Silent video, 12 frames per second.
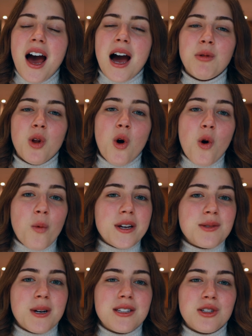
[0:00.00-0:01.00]
I will
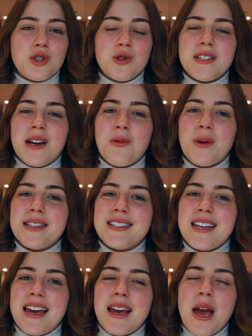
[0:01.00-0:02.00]
always wait till Tuesday and
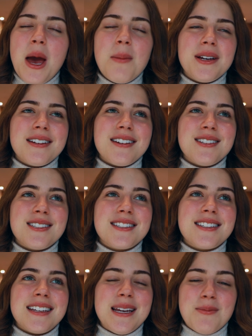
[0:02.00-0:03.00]
Wednesday
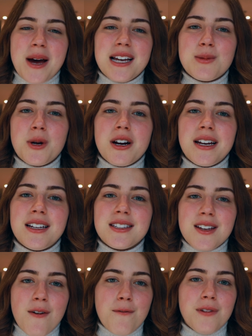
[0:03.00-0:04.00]
because in my
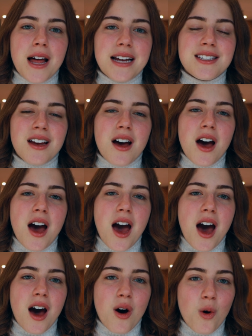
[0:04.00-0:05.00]
experience, flights
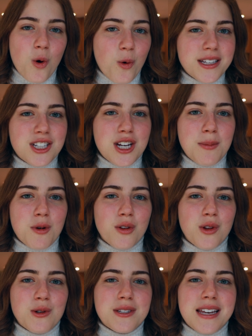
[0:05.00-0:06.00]
are always cheaper
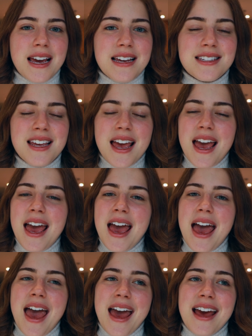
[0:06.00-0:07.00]
on those days,
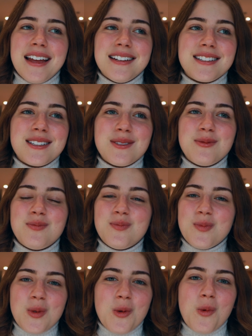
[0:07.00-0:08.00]
and
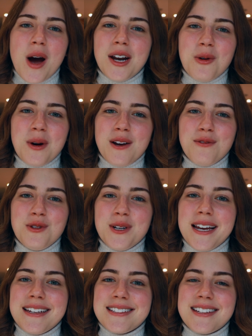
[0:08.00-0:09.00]
why not wait a few
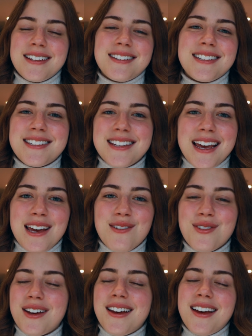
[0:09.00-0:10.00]
days to
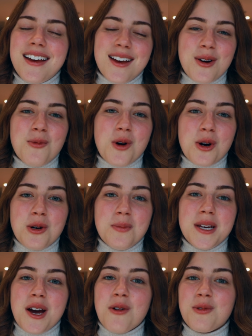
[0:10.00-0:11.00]
save what could
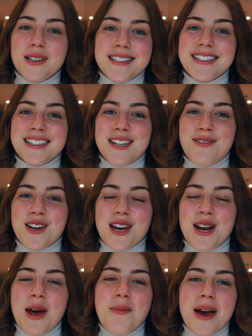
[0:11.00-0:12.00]
be a really
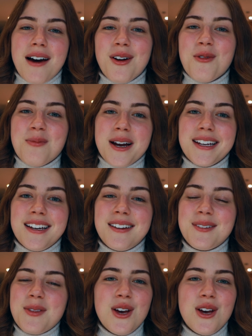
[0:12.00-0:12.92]
significant amount of money?